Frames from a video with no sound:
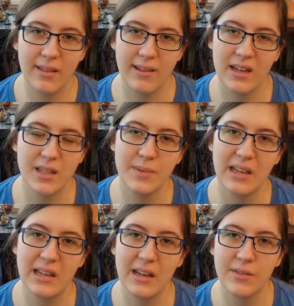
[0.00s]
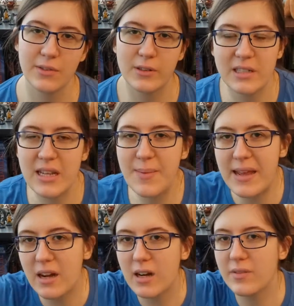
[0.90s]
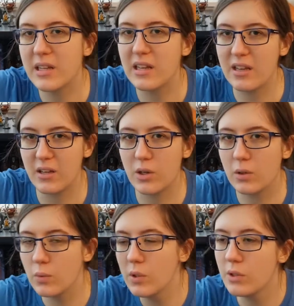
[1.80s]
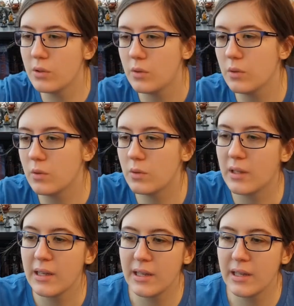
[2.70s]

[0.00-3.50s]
time again for a TBR video. Woo!